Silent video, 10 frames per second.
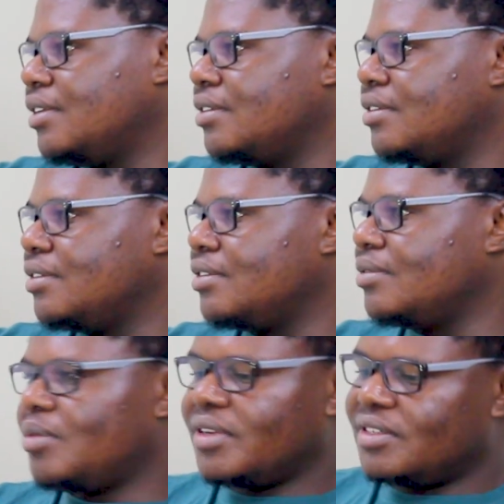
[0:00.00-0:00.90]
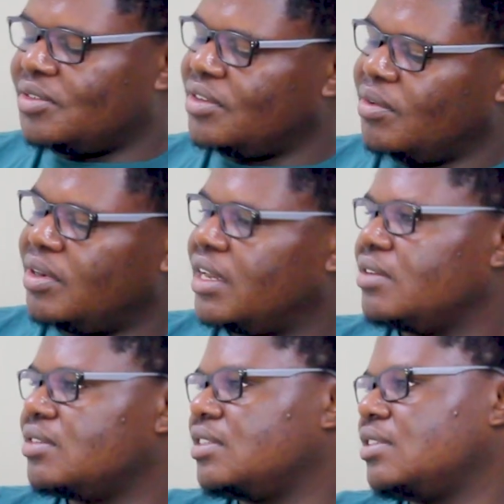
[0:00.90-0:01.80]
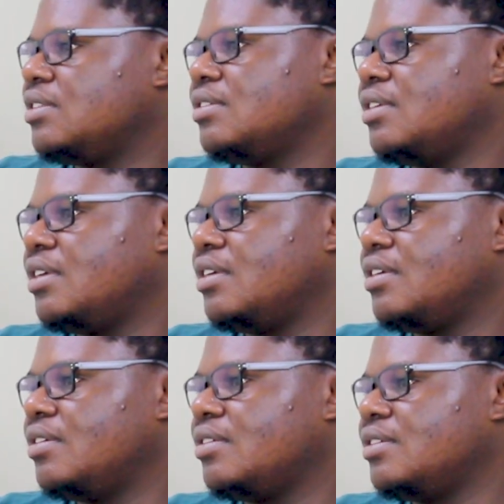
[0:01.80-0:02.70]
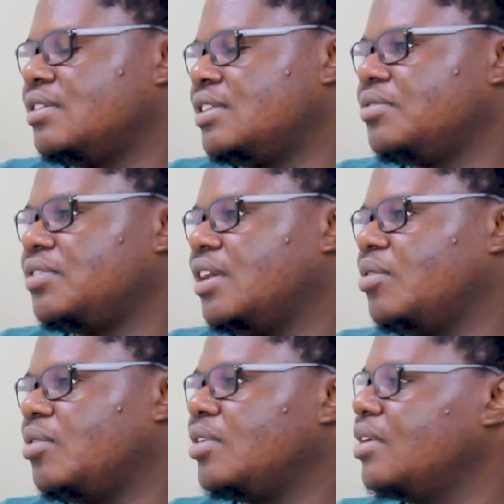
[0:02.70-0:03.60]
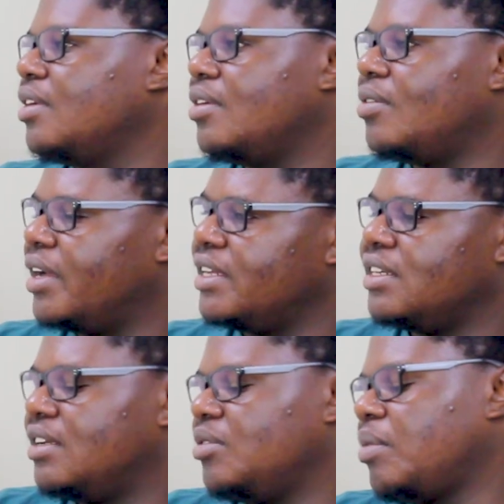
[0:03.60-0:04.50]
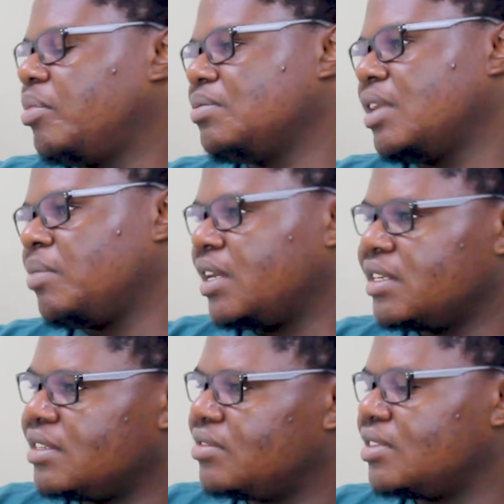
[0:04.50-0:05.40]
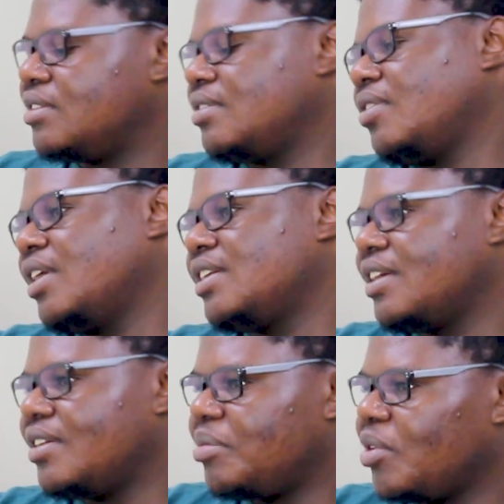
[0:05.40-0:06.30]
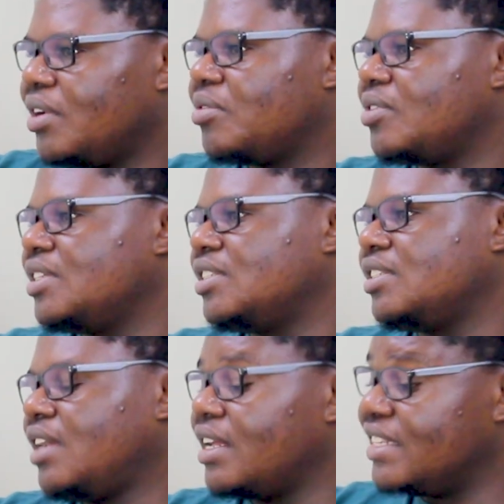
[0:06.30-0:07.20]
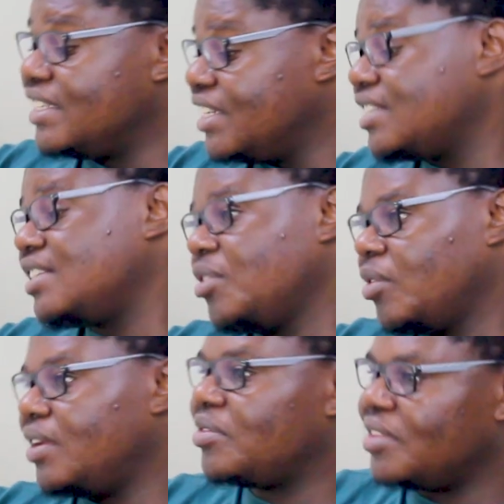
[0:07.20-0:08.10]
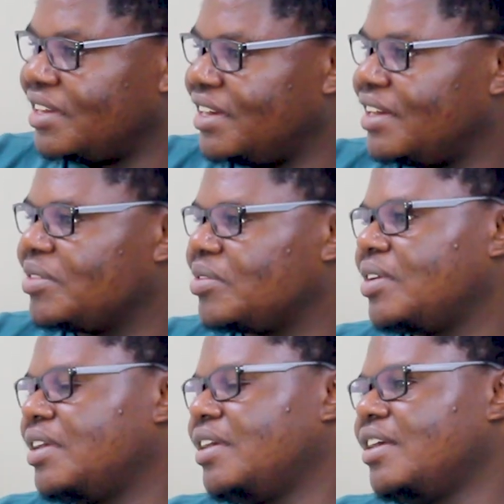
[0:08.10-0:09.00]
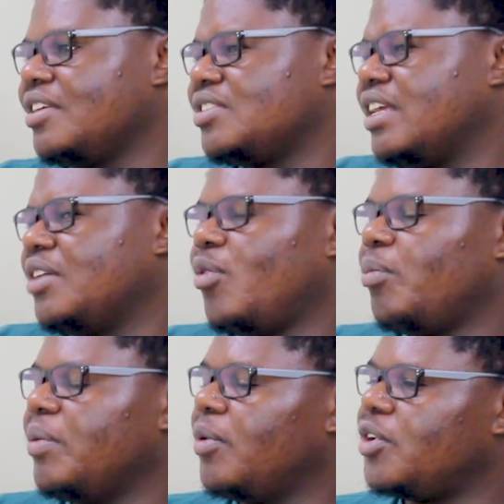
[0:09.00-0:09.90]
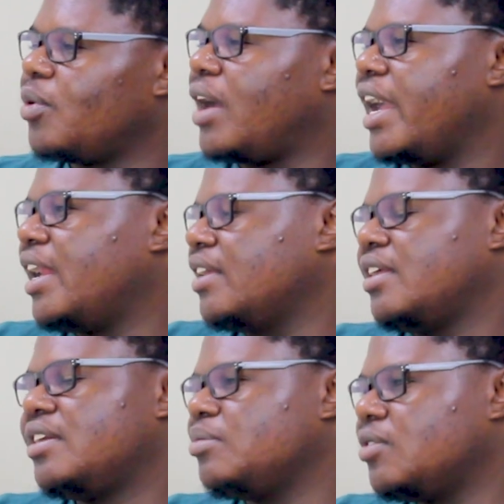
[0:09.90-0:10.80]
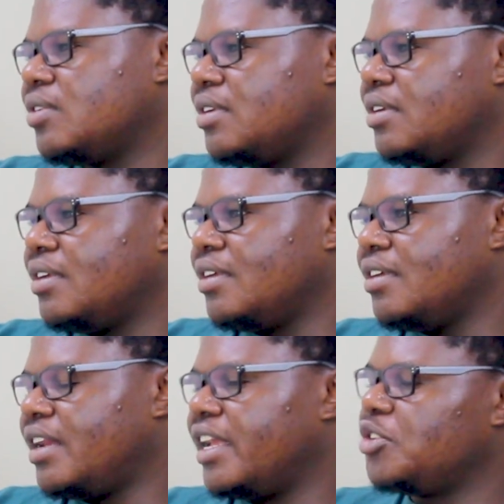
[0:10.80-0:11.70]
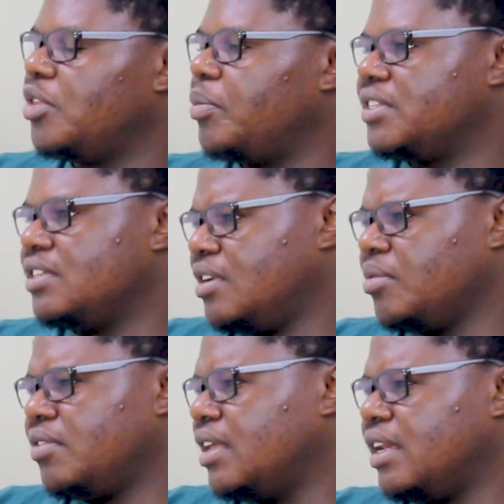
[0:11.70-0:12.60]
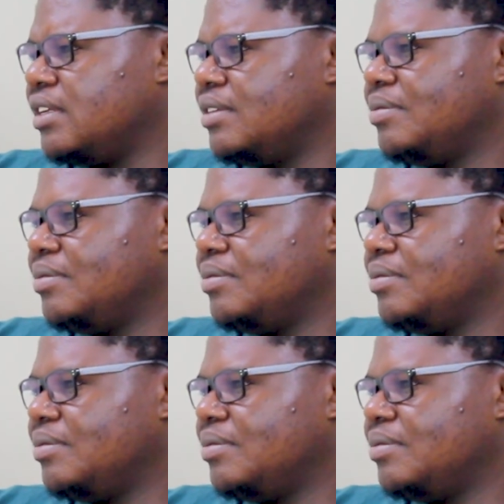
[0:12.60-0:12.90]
You want to travel 9 CV yabo. Wakaita unopoints by grade 7. Wakaita ba O-level nechi. I said JC O-level then A-level. So it's like people don't hire like that anymore. And I guess you're the best example of that. Like